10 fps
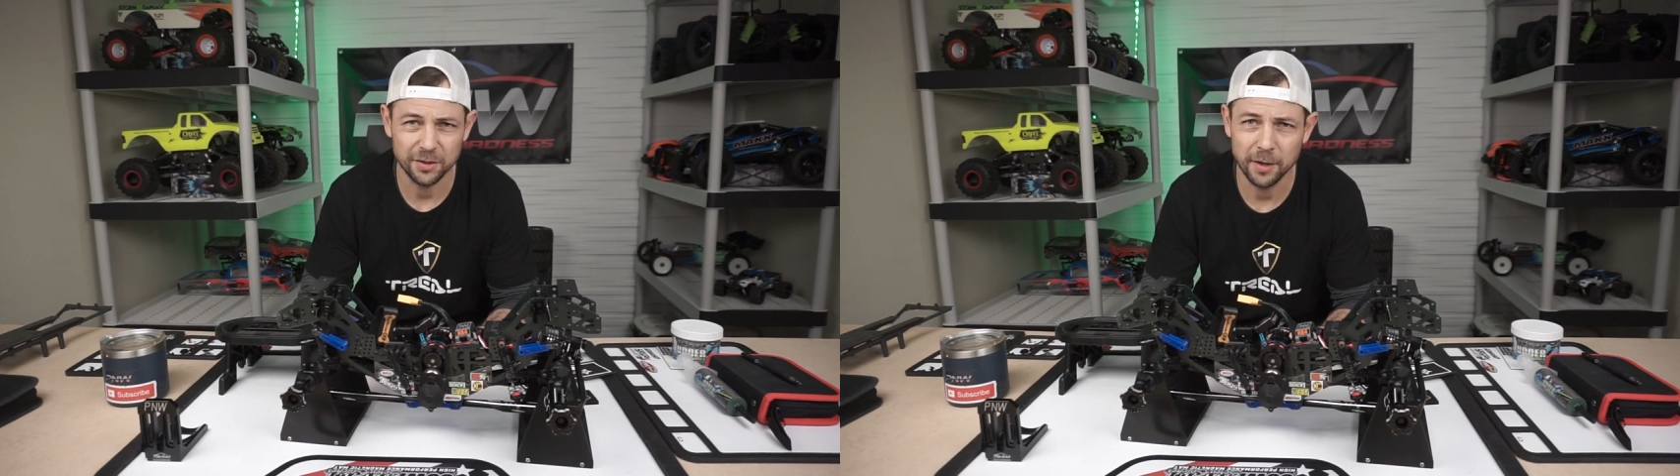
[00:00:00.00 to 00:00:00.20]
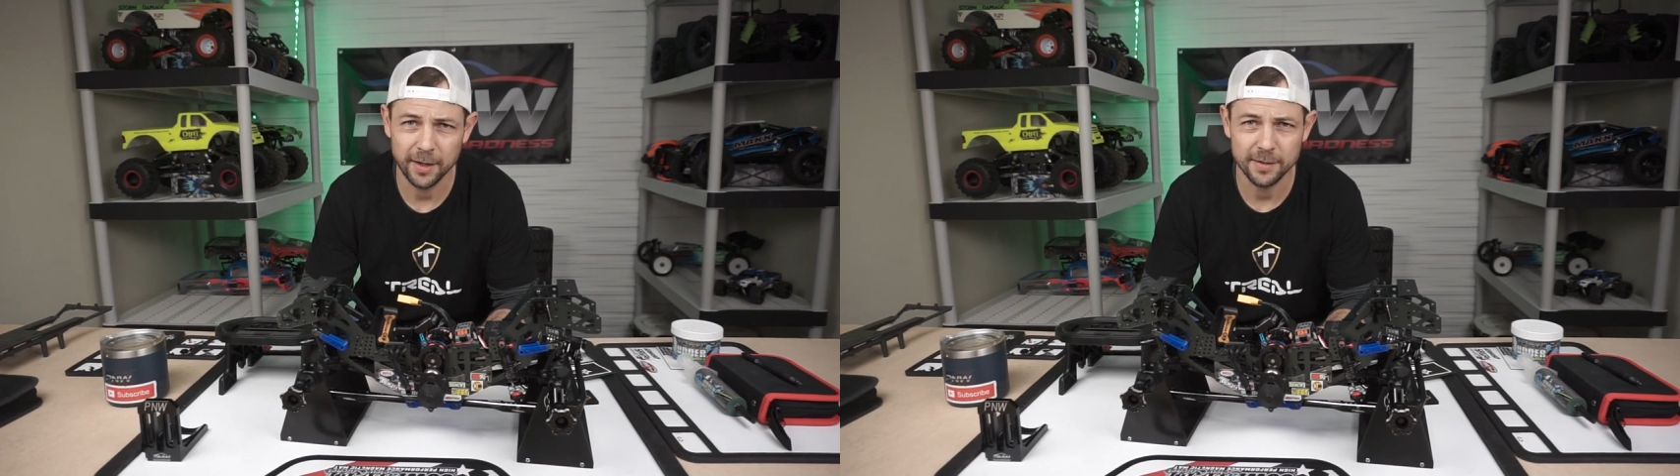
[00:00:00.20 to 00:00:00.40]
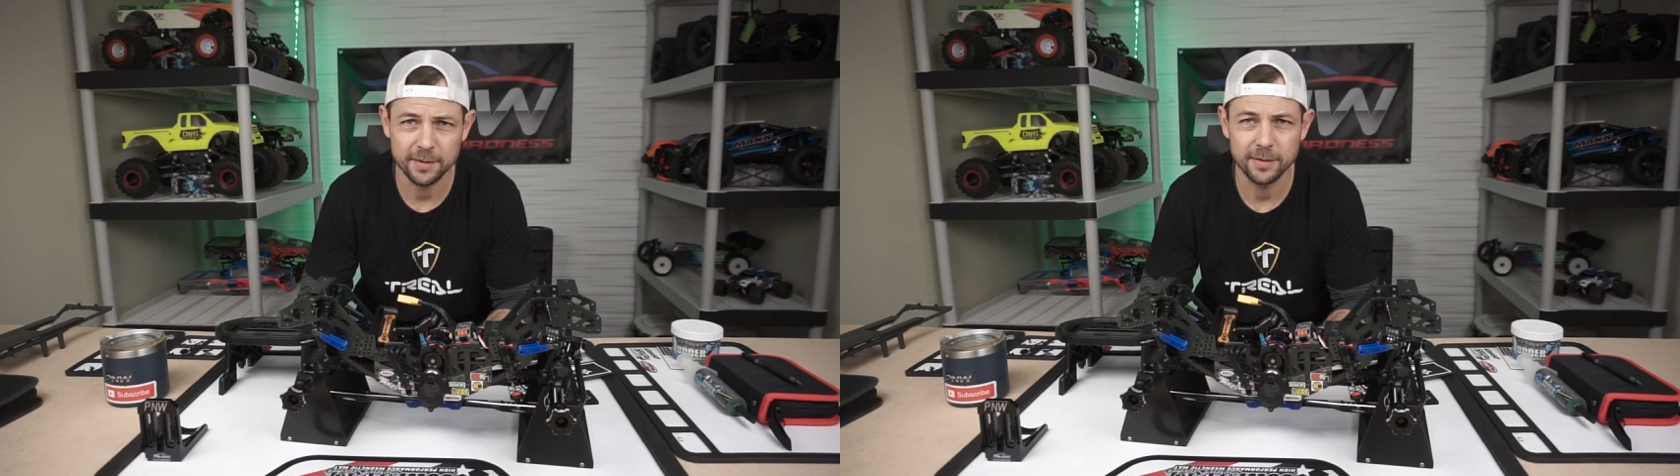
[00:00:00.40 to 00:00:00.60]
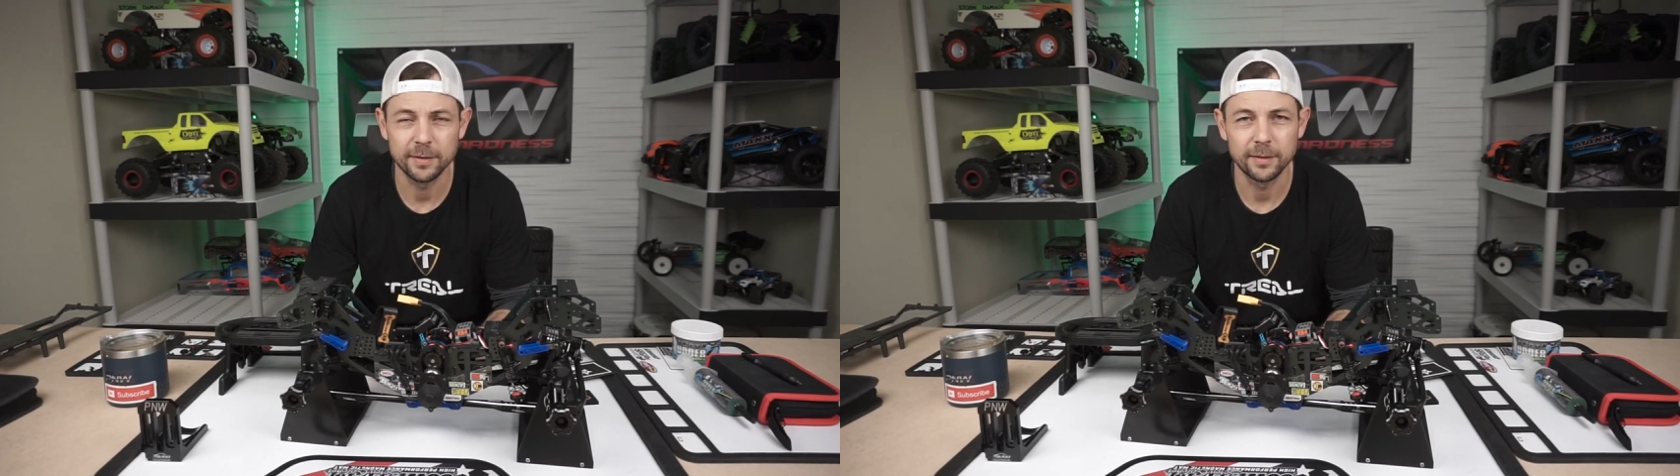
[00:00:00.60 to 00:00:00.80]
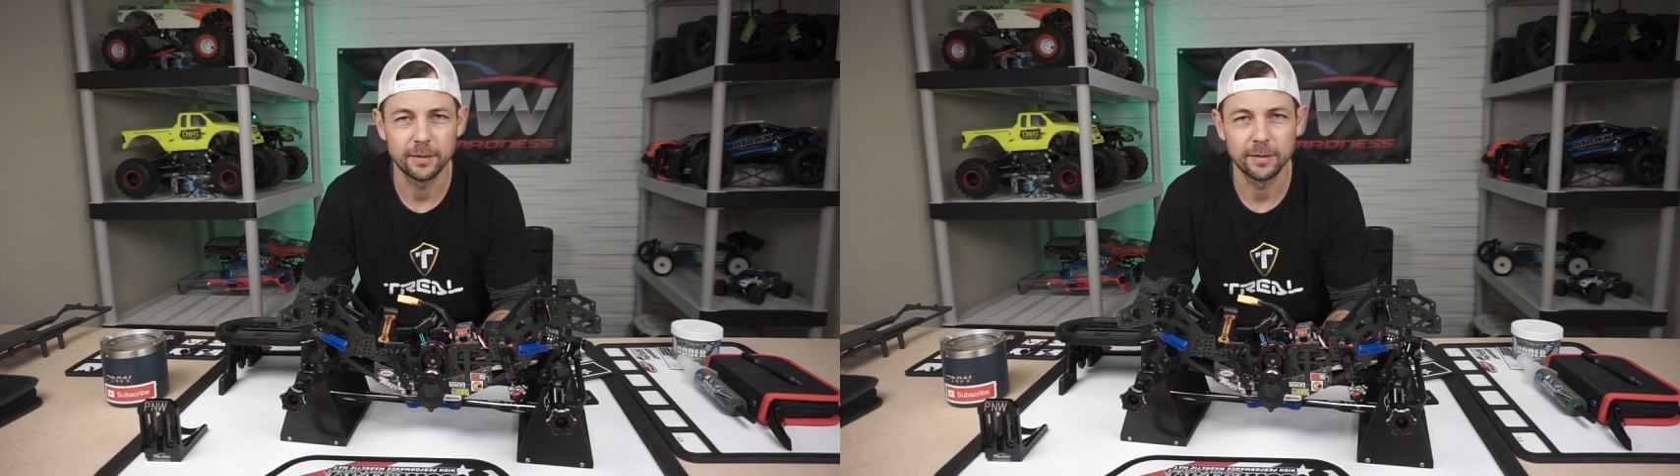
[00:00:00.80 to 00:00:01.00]
greatest,
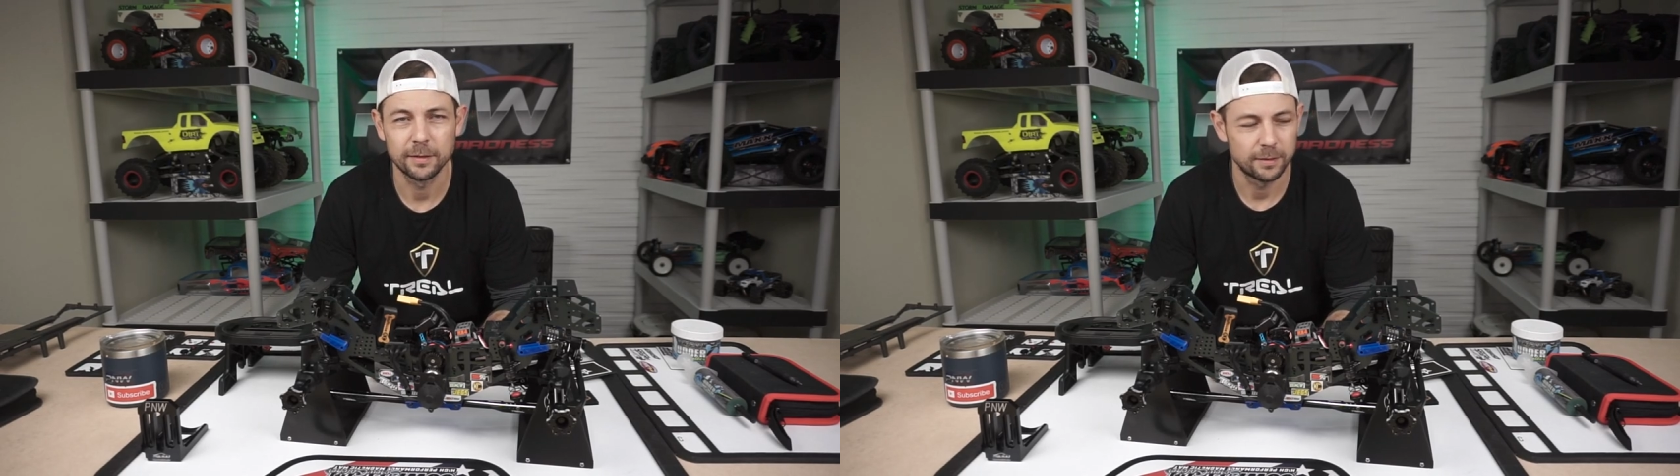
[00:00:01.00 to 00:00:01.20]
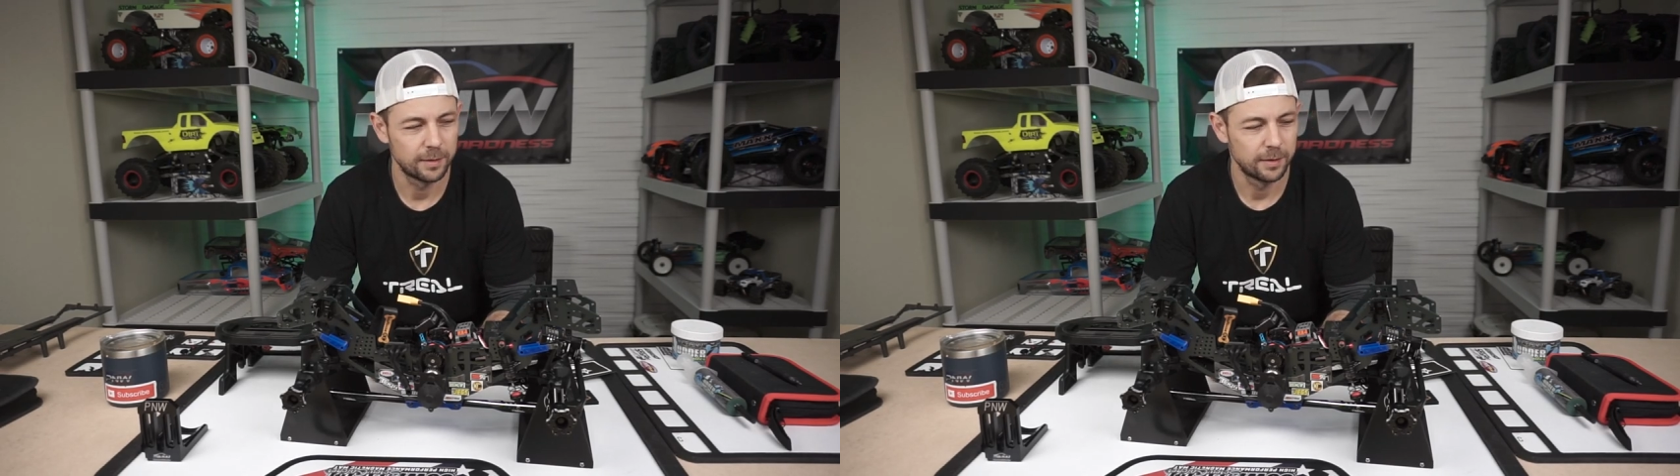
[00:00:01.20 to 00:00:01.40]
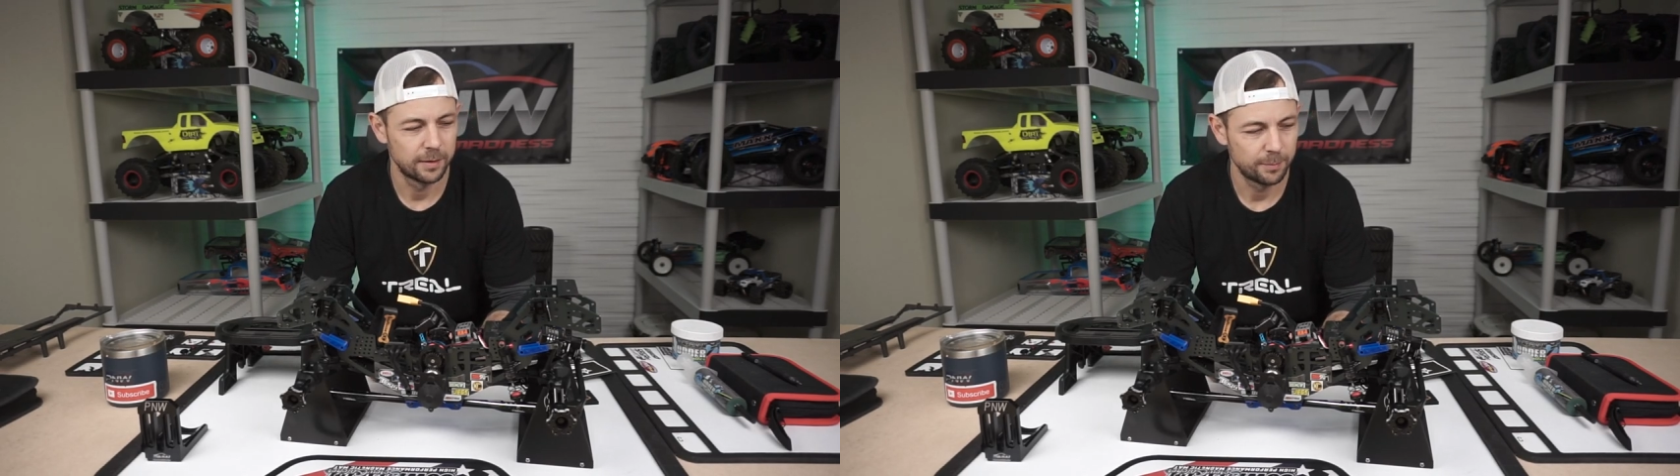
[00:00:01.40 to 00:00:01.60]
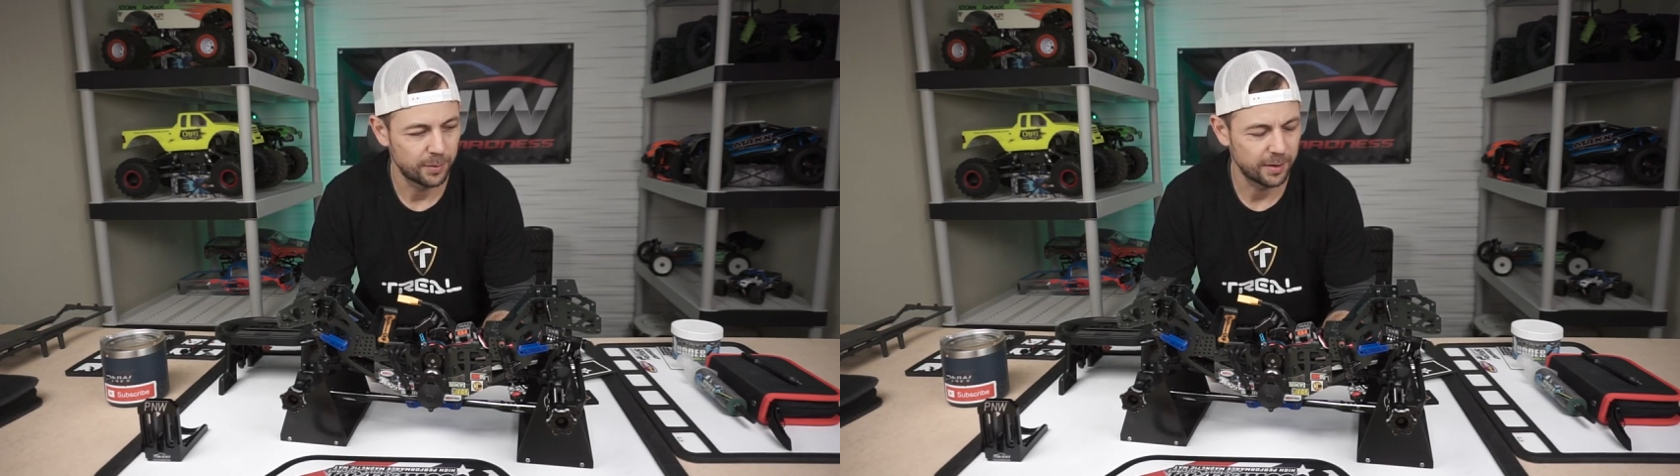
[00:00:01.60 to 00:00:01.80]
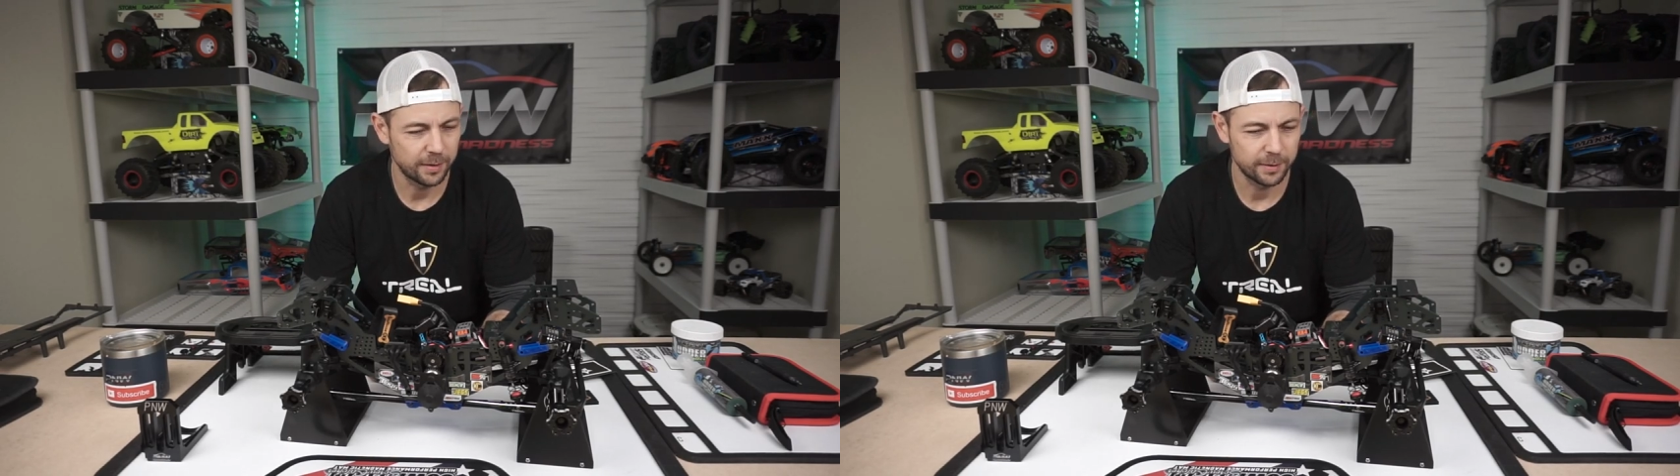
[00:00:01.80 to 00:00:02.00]

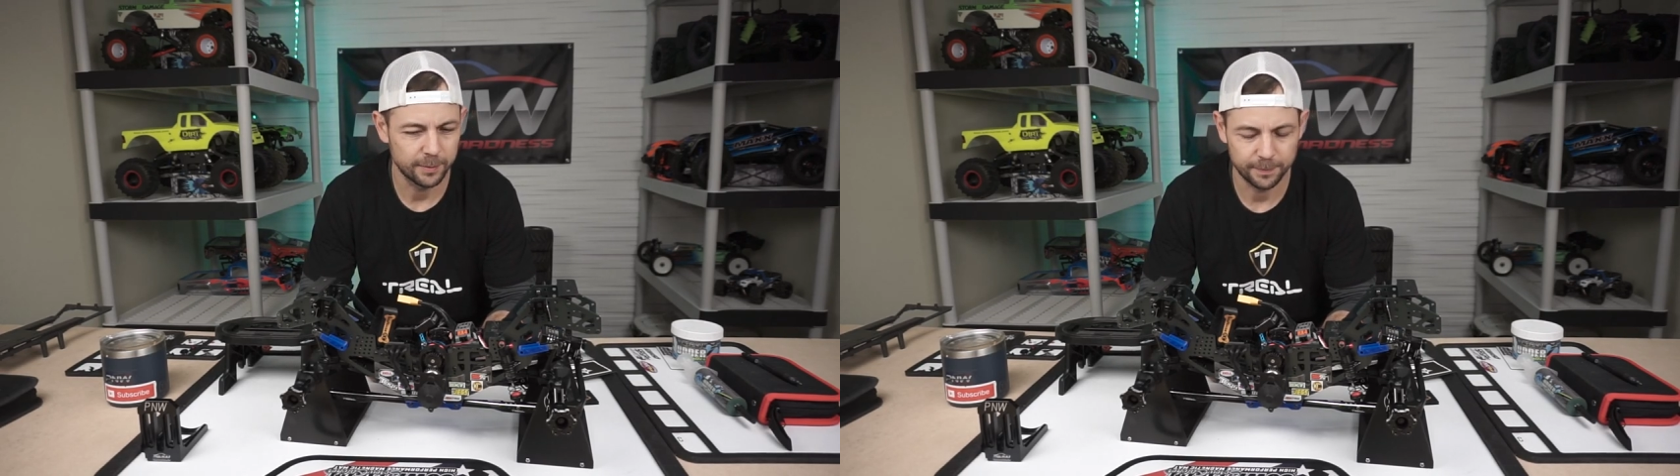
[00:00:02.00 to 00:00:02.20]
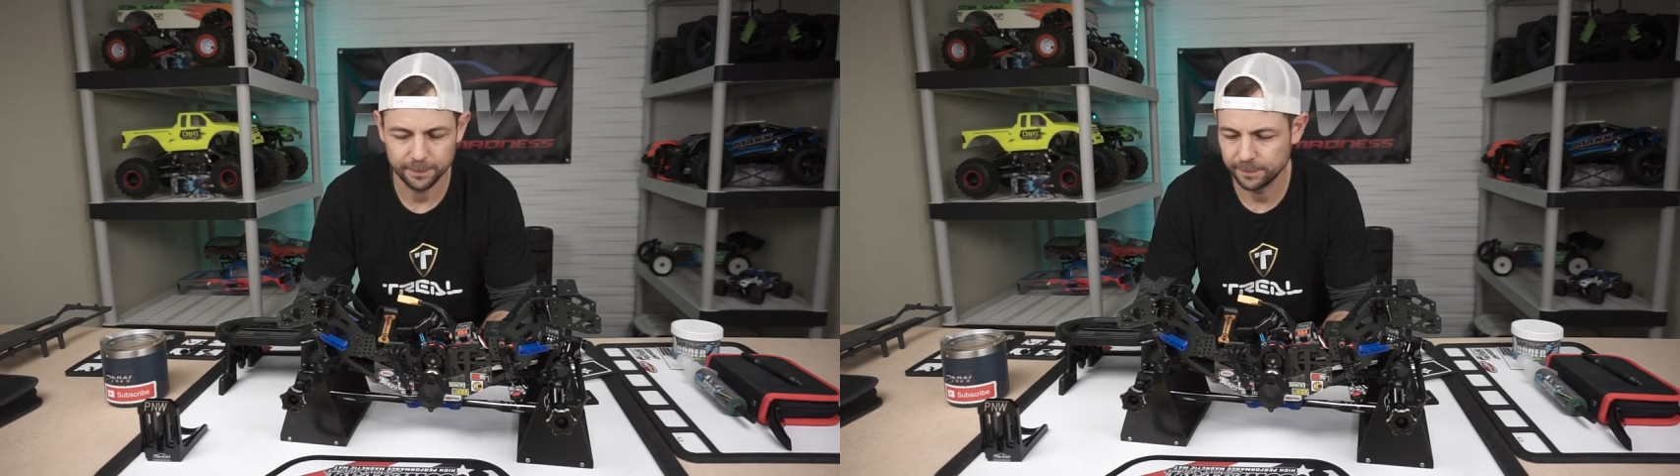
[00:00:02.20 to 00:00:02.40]
but